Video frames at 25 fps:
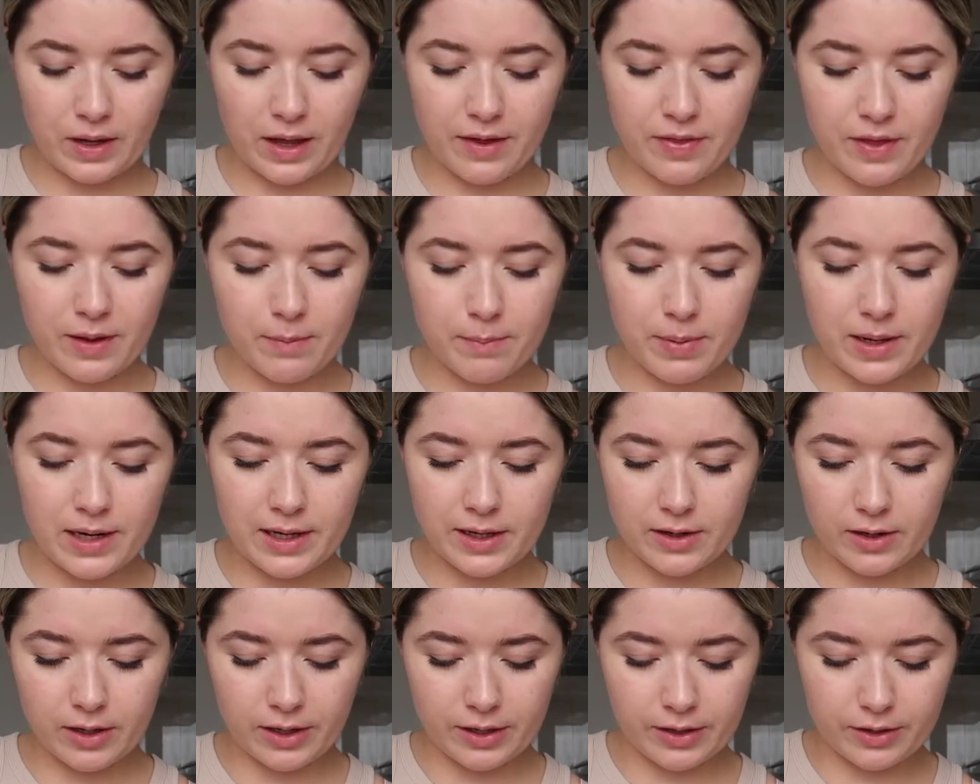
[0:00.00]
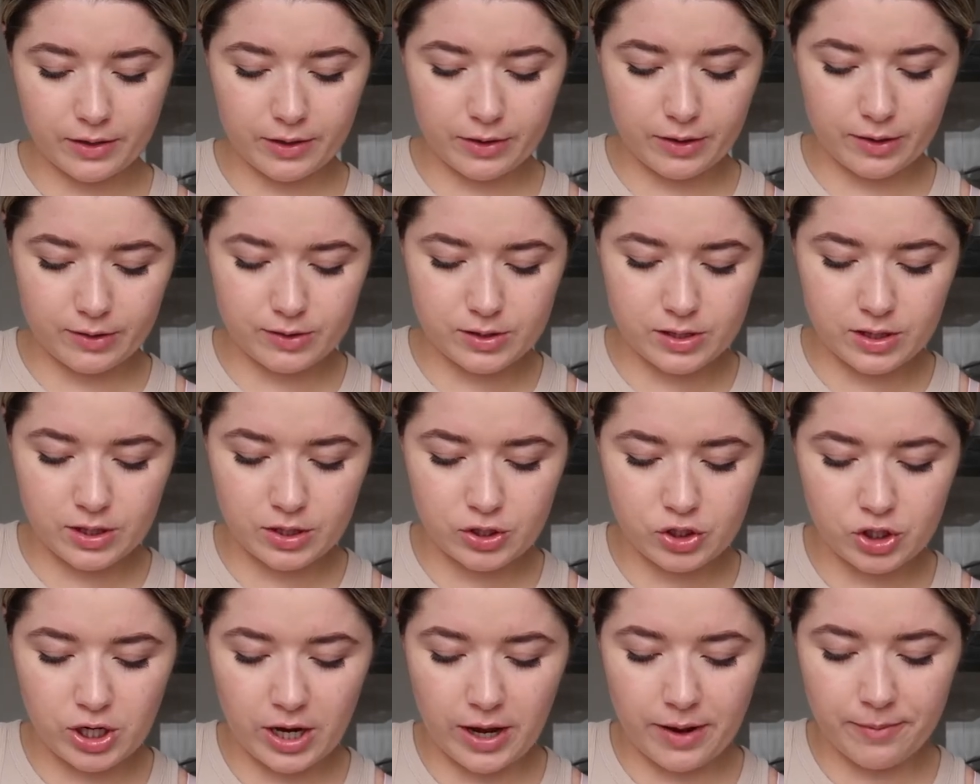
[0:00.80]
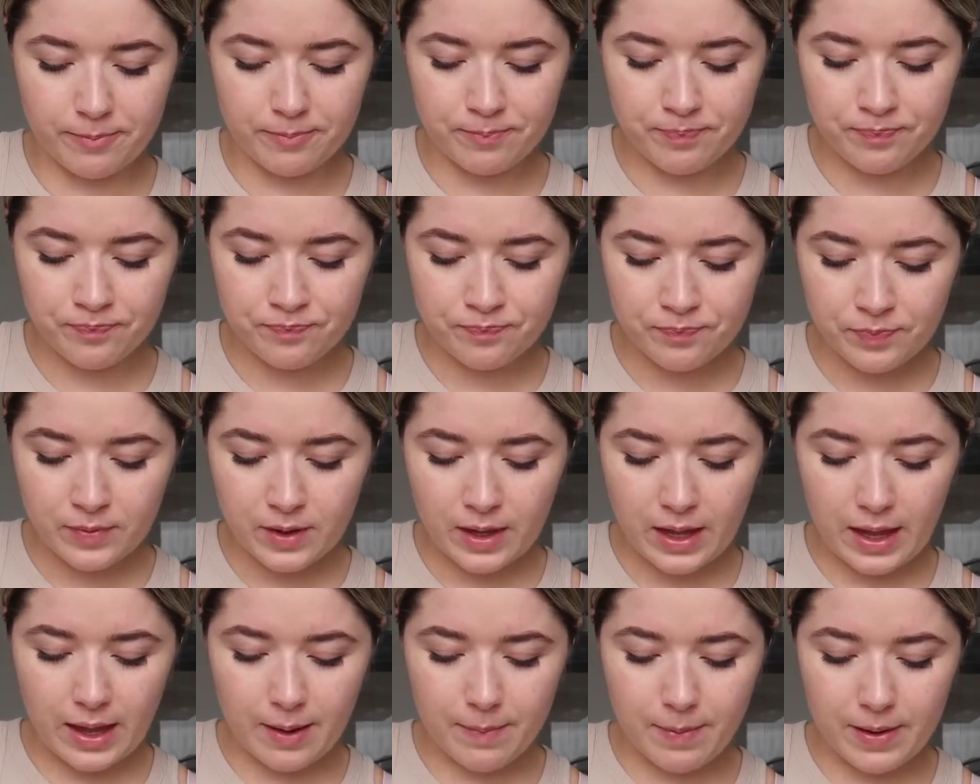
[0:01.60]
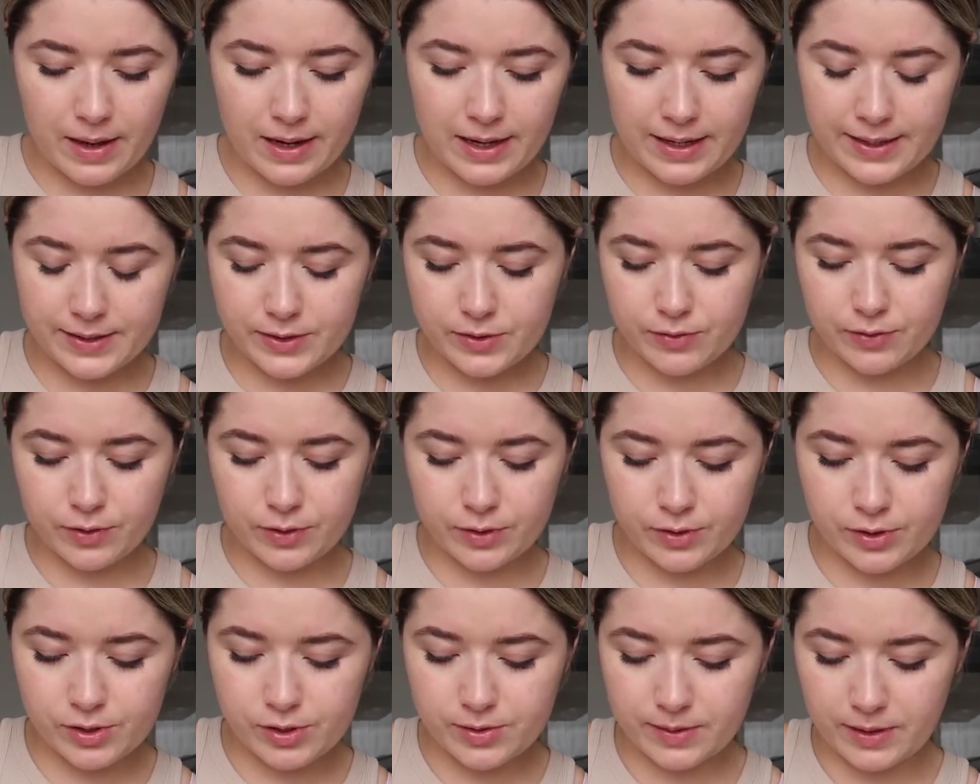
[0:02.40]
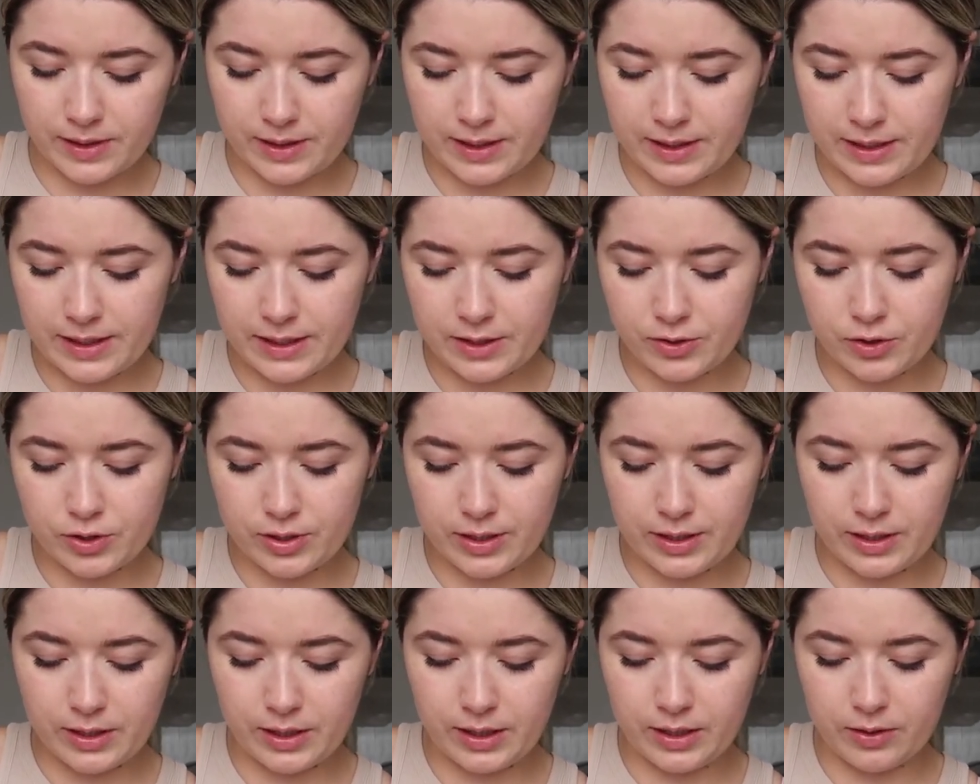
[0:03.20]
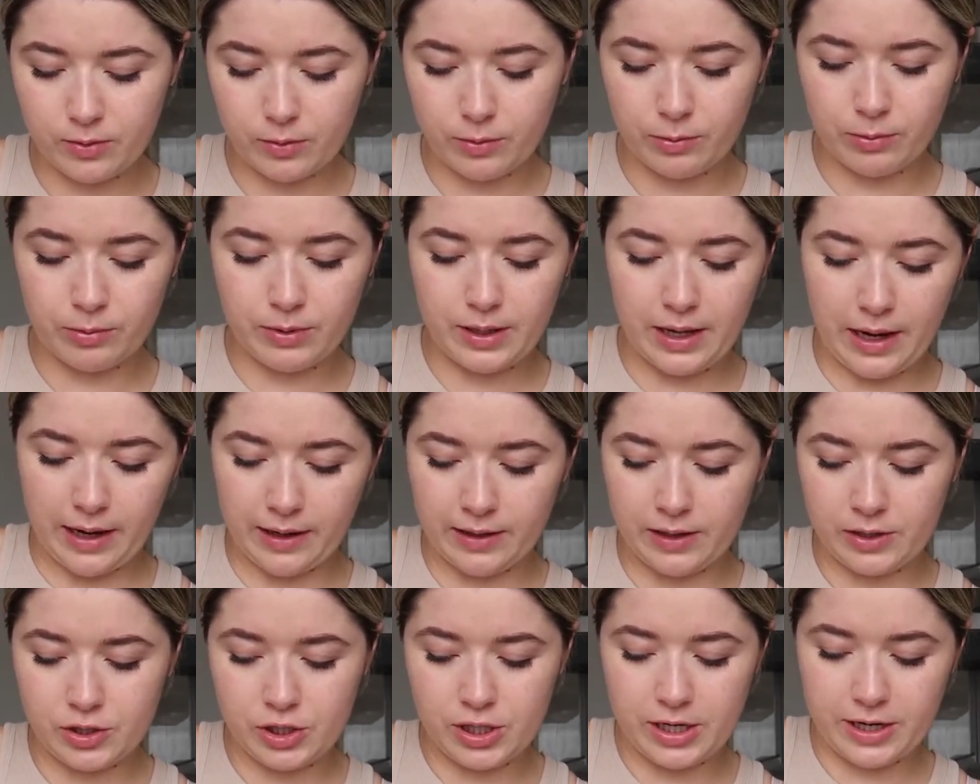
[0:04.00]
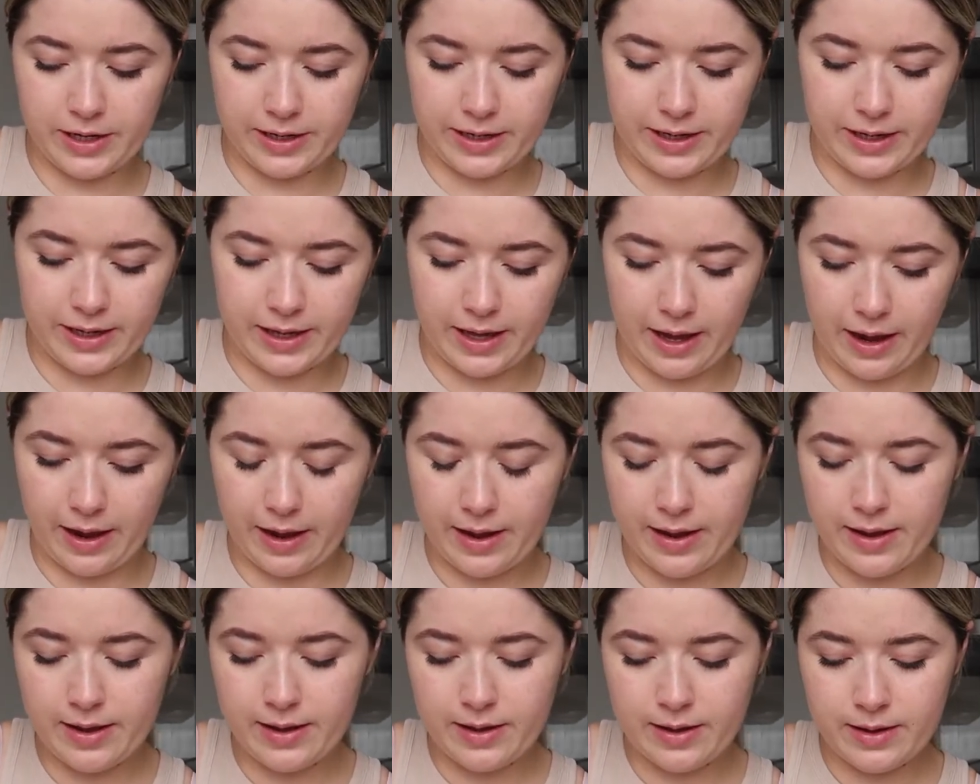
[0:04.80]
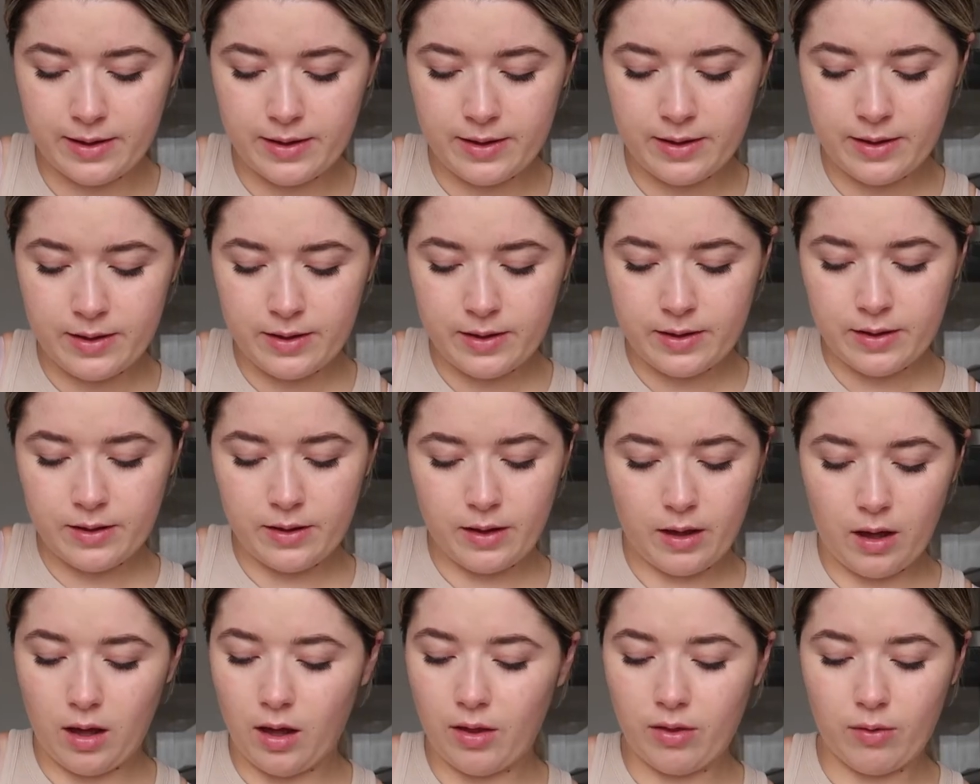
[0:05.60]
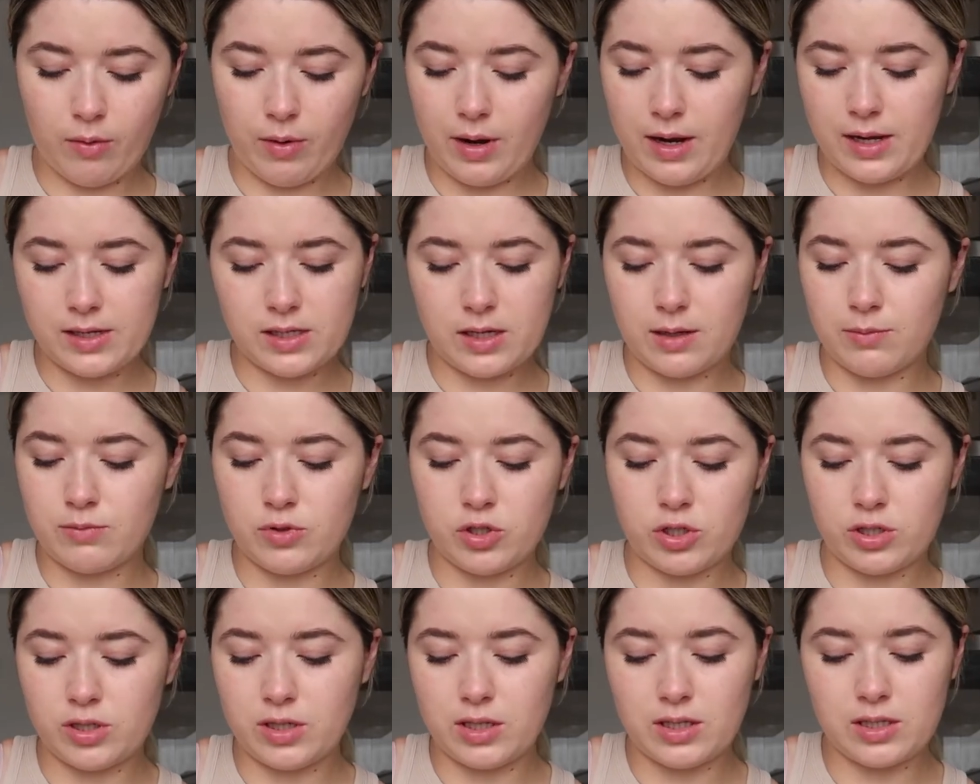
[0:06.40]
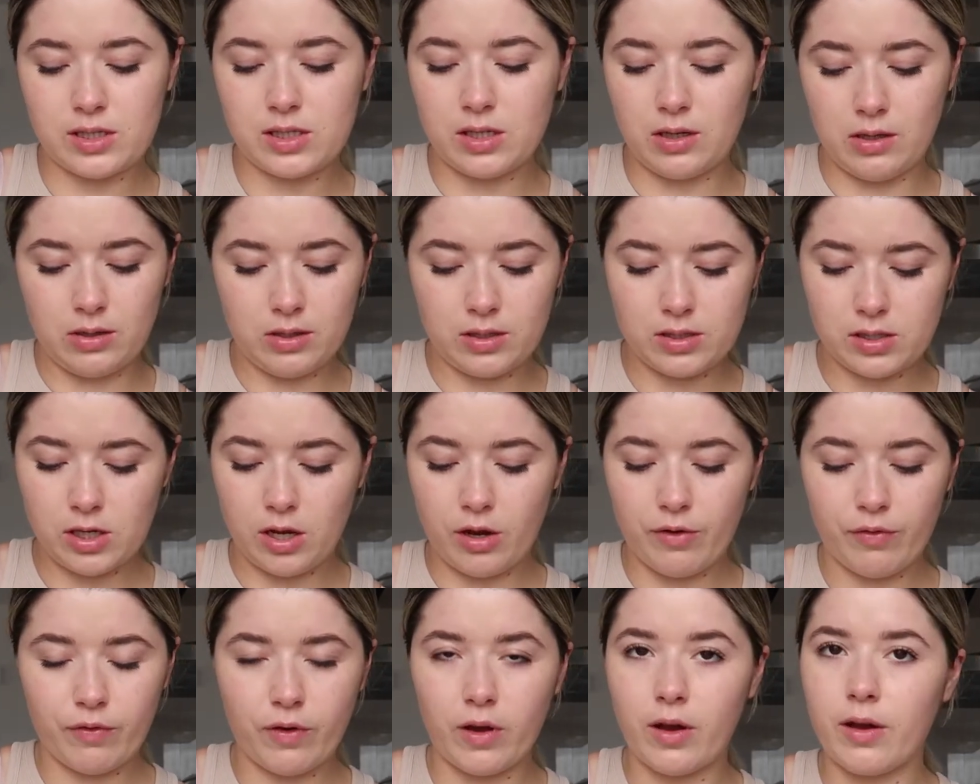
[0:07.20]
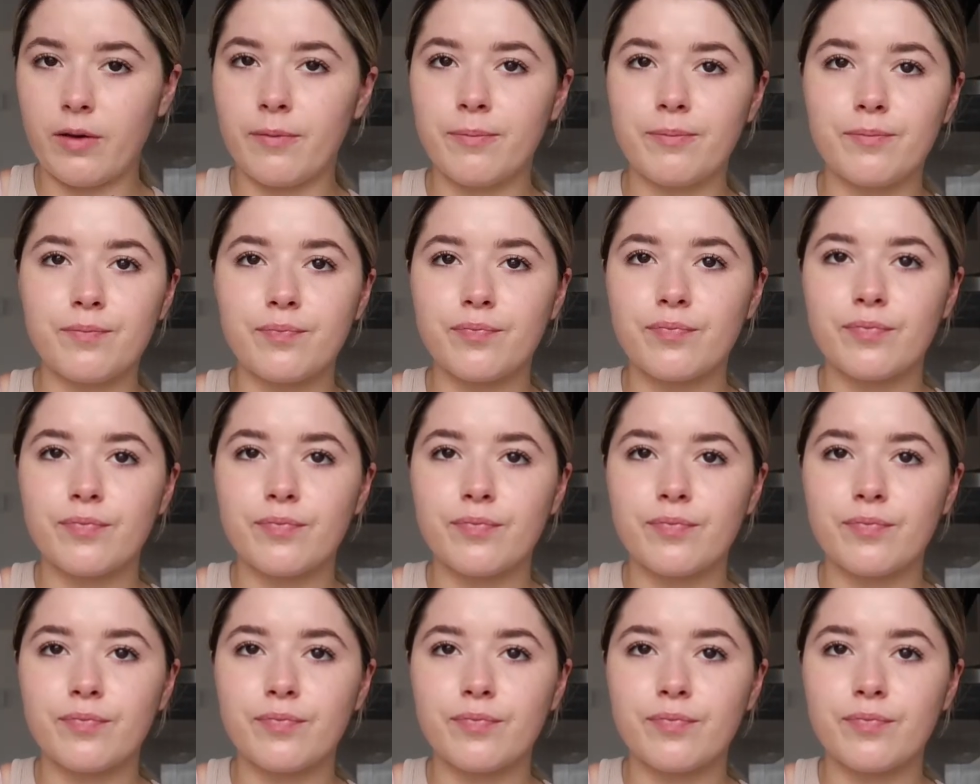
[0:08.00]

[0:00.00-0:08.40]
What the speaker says: I think Billy and I are going to go to the gym a bit later on, so I literally need all the energy I can get. Otherwise, I'm just going to sit on the sofa